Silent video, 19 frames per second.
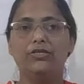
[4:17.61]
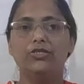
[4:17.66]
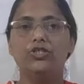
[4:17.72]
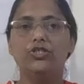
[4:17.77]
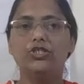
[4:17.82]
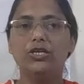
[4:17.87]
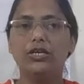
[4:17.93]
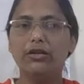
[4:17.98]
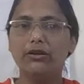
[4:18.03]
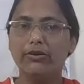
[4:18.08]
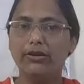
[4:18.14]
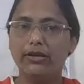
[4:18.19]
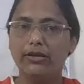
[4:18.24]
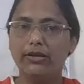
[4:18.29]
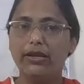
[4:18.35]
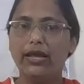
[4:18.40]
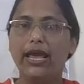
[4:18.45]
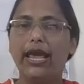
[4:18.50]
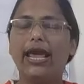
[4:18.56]

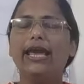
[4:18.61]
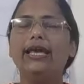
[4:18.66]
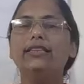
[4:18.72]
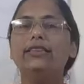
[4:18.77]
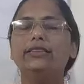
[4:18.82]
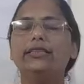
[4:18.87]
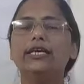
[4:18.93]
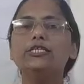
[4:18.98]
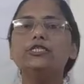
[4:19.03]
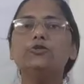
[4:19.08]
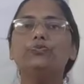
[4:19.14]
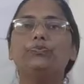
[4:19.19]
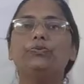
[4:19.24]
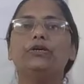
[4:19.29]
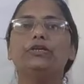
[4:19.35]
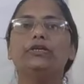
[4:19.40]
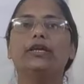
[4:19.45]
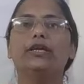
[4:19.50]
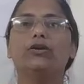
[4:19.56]
Children, in this
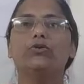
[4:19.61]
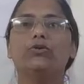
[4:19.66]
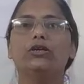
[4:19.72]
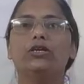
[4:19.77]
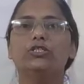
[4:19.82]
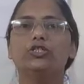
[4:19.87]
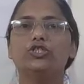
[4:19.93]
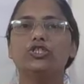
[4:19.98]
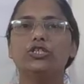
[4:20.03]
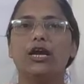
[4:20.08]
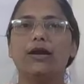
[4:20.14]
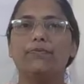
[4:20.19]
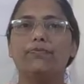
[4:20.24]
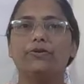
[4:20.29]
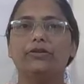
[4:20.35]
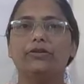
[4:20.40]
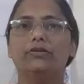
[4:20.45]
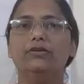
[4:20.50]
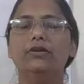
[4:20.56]
particular
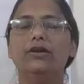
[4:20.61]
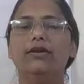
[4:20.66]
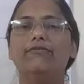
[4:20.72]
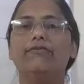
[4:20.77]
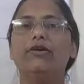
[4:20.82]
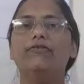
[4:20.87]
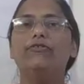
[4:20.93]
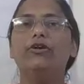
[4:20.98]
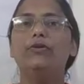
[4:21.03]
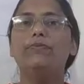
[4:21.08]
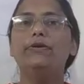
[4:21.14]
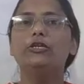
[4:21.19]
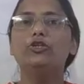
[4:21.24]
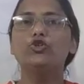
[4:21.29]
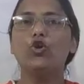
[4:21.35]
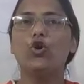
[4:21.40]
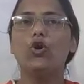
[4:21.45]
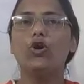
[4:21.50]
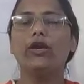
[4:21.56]
chapter, we will be
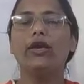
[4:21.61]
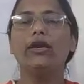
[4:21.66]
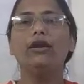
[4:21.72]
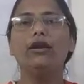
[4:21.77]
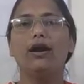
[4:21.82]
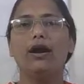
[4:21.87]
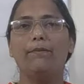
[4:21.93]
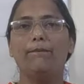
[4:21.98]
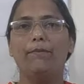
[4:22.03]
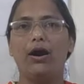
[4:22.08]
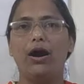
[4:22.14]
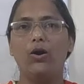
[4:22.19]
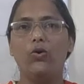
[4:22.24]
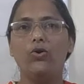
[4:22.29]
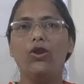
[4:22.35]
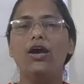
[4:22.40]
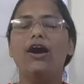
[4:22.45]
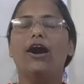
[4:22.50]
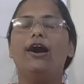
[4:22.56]
talking
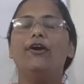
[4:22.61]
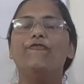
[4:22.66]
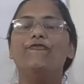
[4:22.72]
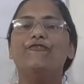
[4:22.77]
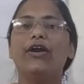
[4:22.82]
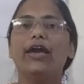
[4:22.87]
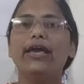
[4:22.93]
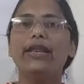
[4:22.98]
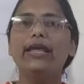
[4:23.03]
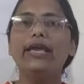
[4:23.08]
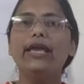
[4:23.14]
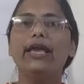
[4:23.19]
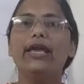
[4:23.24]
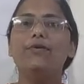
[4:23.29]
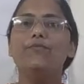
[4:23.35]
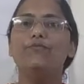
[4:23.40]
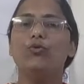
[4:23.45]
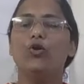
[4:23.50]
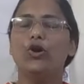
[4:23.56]
about a very
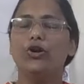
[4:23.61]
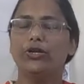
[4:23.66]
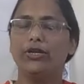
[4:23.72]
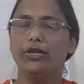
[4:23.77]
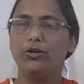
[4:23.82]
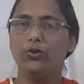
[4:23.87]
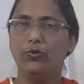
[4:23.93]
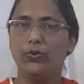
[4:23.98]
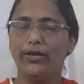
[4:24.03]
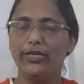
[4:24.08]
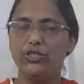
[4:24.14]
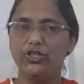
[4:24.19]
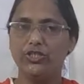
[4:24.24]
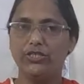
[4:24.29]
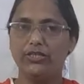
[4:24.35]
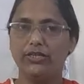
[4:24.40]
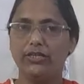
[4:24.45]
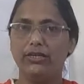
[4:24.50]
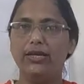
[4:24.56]
important
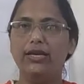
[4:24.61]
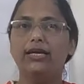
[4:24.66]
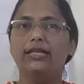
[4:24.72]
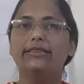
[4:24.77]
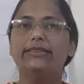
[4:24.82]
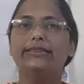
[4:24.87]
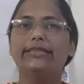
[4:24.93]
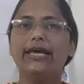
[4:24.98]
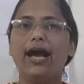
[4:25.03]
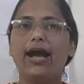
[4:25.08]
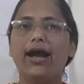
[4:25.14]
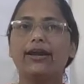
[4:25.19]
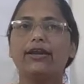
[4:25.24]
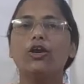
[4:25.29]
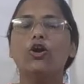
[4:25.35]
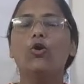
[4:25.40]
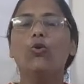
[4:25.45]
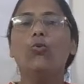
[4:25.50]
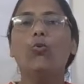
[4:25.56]
question, that
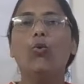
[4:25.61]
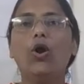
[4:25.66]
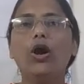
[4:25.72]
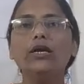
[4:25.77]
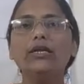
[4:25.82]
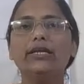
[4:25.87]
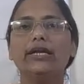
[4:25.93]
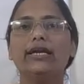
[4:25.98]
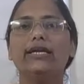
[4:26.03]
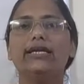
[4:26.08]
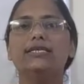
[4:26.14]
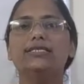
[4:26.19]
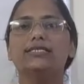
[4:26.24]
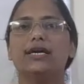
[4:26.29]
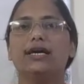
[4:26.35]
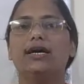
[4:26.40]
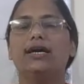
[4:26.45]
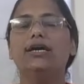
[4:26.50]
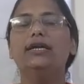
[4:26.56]
what
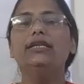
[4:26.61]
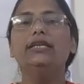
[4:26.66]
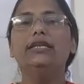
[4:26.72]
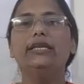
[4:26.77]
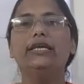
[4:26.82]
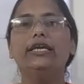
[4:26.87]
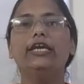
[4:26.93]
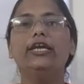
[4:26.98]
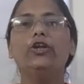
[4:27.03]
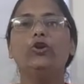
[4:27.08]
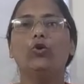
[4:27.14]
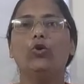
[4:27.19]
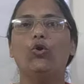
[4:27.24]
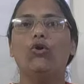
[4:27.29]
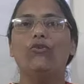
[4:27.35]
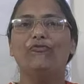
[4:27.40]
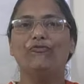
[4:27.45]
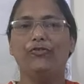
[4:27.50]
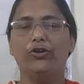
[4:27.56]
is a need
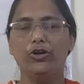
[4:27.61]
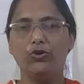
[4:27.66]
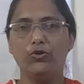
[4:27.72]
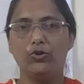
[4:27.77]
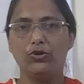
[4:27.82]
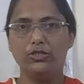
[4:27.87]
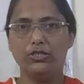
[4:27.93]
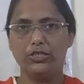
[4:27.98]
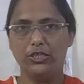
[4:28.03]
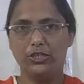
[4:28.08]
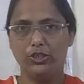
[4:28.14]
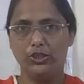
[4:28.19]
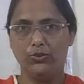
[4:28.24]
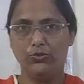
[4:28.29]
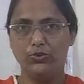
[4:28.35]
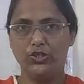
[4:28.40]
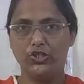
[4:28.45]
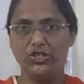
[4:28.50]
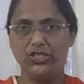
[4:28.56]
of a
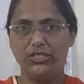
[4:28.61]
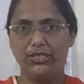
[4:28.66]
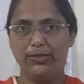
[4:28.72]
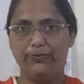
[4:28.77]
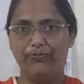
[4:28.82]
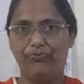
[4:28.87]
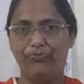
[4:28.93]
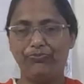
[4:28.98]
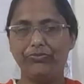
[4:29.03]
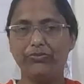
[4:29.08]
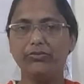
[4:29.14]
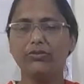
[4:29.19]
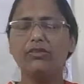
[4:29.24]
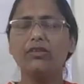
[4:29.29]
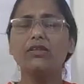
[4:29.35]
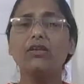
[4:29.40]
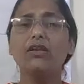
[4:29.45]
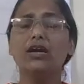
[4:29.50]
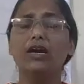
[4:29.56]
constitution?
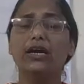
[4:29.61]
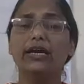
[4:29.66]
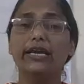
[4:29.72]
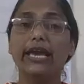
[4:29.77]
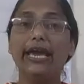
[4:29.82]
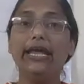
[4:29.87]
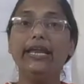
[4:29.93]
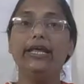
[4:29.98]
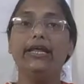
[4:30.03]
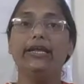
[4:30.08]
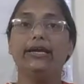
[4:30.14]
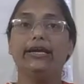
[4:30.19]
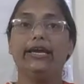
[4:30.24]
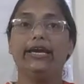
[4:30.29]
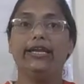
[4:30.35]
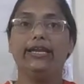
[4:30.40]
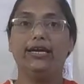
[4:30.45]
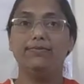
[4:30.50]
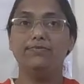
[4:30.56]
Again and
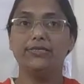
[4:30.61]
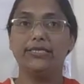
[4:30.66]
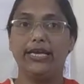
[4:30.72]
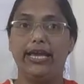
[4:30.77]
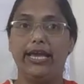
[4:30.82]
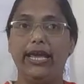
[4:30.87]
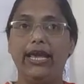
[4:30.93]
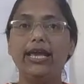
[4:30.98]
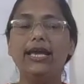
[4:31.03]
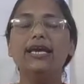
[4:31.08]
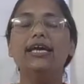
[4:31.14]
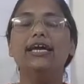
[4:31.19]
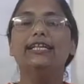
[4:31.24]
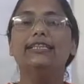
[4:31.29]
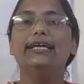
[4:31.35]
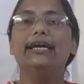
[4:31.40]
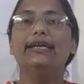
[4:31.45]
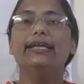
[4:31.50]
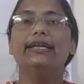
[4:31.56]
again I am saying
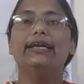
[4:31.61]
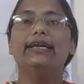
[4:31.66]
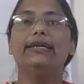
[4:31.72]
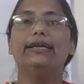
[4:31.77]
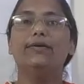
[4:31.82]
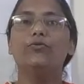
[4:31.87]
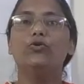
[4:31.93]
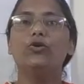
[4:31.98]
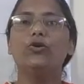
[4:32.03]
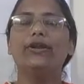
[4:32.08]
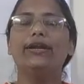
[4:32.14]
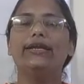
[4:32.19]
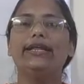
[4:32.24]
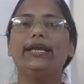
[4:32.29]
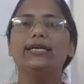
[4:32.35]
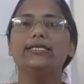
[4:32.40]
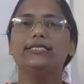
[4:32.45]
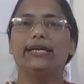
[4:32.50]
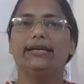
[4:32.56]
that in a
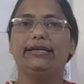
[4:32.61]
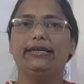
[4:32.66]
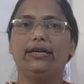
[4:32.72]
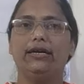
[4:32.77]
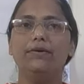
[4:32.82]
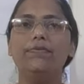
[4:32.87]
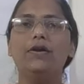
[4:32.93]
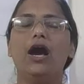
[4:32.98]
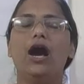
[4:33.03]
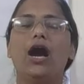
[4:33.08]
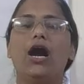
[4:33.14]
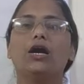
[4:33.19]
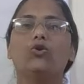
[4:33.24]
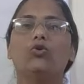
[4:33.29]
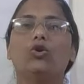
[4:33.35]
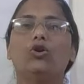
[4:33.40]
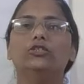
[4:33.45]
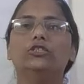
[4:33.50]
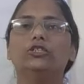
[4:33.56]
democratic setup, a
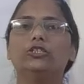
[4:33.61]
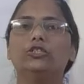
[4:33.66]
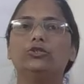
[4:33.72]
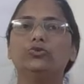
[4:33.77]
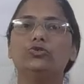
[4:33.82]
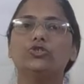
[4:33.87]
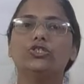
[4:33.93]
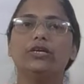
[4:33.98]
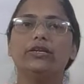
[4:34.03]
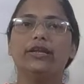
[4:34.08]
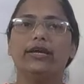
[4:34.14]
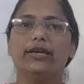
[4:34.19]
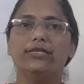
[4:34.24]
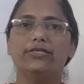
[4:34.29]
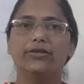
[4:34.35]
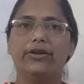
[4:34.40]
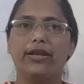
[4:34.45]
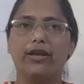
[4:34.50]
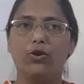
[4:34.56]
constitution
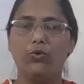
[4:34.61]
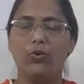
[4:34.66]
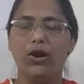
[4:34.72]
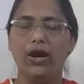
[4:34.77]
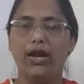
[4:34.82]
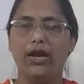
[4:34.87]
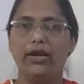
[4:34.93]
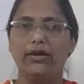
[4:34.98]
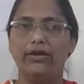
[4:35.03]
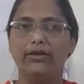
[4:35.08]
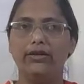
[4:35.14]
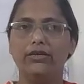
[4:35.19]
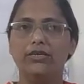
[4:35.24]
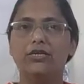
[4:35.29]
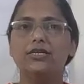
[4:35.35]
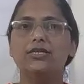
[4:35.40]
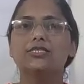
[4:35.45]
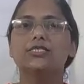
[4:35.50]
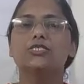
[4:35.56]
is required.
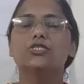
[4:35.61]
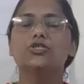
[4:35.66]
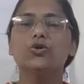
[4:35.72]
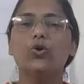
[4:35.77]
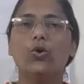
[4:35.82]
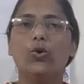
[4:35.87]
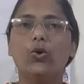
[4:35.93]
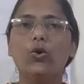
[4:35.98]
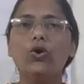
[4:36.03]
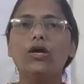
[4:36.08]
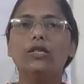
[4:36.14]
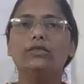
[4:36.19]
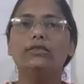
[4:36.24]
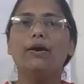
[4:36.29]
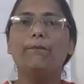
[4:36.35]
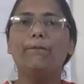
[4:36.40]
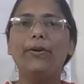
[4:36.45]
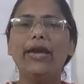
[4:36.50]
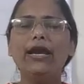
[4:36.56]
So
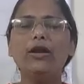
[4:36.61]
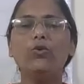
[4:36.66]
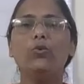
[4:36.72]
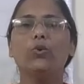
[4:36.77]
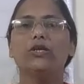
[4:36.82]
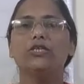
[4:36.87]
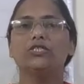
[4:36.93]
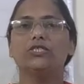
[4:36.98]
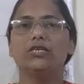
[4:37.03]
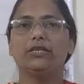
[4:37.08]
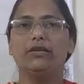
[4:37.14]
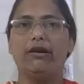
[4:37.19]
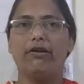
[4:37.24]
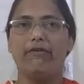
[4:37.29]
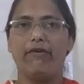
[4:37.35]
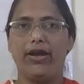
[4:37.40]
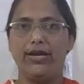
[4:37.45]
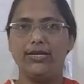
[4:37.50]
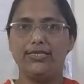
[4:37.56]
the big question
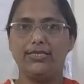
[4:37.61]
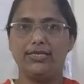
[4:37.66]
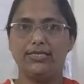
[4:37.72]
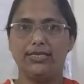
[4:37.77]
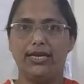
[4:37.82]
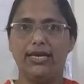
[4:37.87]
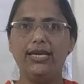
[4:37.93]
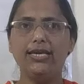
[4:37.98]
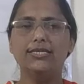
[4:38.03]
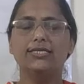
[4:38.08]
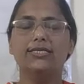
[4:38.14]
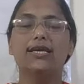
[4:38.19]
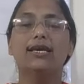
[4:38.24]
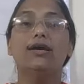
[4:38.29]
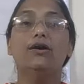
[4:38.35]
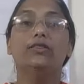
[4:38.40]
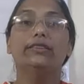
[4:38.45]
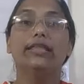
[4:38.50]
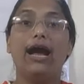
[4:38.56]
arises is
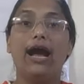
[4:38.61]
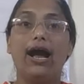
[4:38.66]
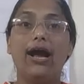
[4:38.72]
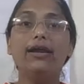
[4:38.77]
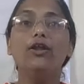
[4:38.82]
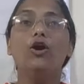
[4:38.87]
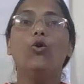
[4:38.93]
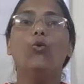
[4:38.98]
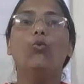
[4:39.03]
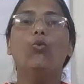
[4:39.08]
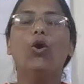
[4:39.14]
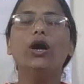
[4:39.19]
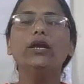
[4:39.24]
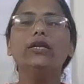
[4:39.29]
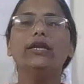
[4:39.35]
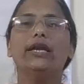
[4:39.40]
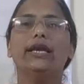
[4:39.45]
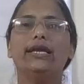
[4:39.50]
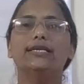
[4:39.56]
that
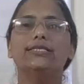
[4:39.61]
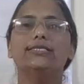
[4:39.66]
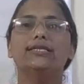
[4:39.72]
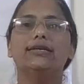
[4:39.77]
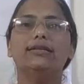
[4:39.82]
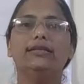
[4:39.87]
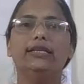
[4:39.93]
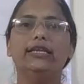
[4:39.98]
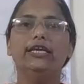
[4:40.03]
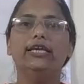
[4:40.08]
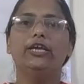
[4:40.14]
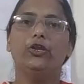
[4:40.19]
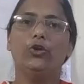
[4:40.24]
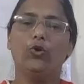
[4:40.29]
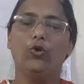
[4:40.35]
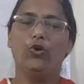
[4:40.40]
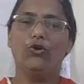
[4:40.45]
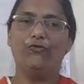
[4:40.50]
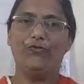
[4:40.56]
what is a
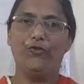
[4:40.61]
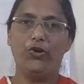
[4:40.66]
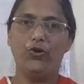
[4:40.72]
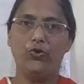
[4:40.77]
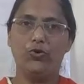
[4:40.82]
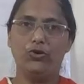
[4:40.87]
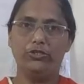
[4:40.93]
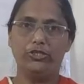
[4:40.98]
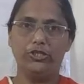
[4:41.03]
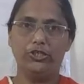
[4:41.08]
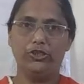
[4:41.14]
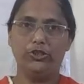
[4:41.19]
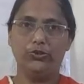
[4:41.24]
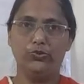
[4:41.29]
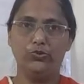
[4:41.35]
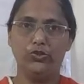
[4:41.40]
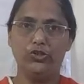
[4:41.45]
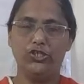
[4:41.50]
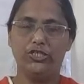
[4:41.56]
need of a
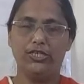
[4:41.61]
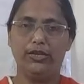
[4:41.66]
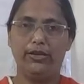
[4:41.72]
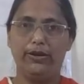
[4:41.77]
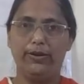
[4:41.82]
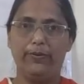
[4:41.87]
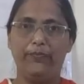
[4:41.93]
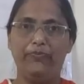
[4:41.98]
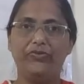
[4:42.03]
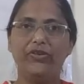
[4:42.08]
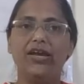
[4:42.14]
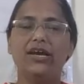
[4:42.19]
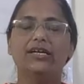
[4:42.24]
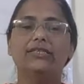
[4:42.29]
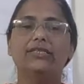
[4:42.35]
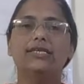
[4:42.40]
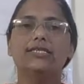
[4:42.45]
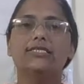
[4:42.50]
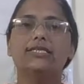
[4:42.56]
constitution?
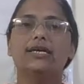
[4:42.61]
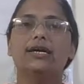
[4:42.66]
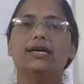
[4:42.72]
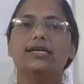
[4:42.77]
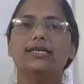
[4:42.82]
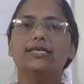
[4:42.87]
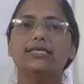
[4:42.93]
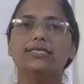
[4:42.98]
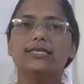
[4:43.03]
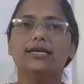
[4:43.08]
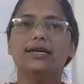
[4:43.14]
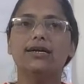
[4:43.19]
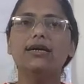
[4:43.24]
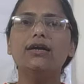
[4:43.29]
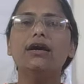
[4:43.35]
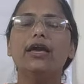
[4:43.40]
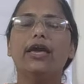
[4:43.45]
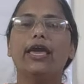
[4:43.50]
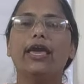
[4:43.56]
This is
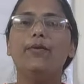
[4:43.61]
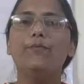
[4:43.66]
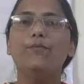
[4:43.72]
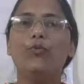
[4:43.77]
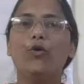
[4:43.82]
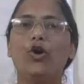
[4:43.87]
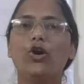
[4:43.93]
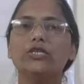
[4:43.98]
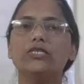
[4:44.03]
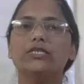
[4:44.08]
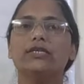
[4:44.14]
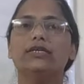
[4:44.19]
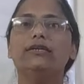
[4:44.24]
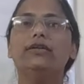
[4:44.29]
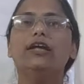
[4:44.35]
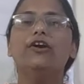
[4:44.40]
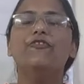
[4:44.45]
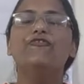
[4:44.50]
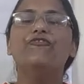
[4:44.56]
a
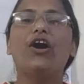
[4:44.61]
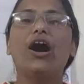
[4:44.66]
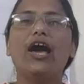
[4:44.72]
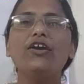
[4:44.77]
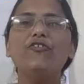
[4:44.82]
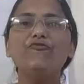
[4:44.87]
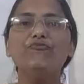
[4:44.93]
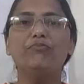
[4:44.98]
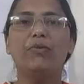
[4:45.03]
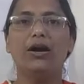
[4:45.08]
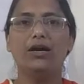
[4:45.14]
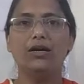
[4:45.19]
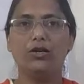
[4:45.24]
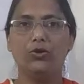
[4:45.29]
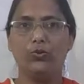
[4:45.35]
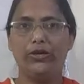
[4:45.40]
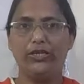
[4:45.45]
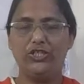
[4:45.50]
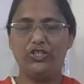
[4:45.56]
important
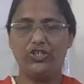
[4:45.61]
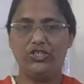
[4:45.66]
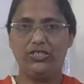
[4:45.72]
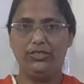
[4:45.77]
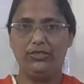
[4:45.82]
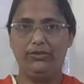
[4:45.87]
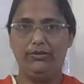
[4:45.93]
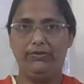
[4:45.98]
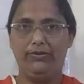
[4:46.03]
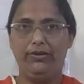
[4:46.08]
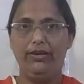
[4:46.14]
5-mark question.